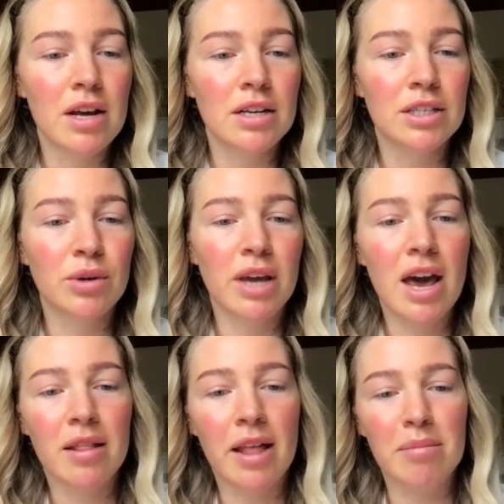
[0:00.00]
so
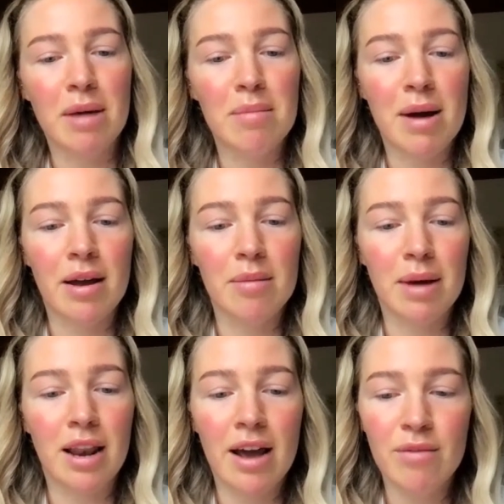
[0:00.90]
yeah, like my, my
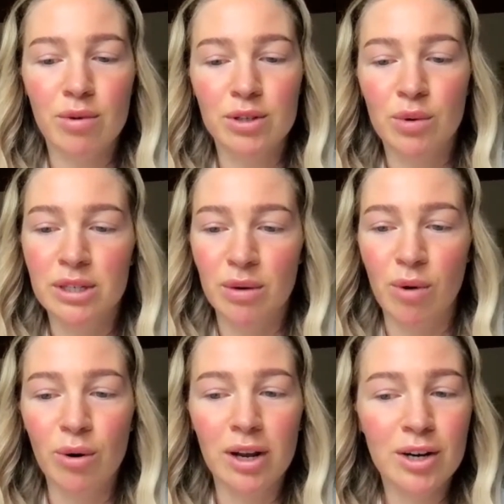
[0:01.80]
my life was always a
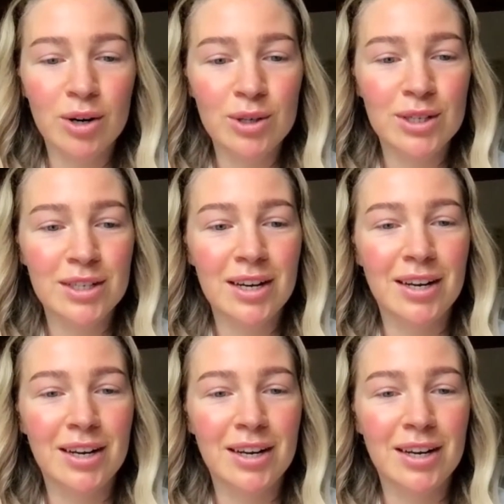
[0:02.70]
roller coaster,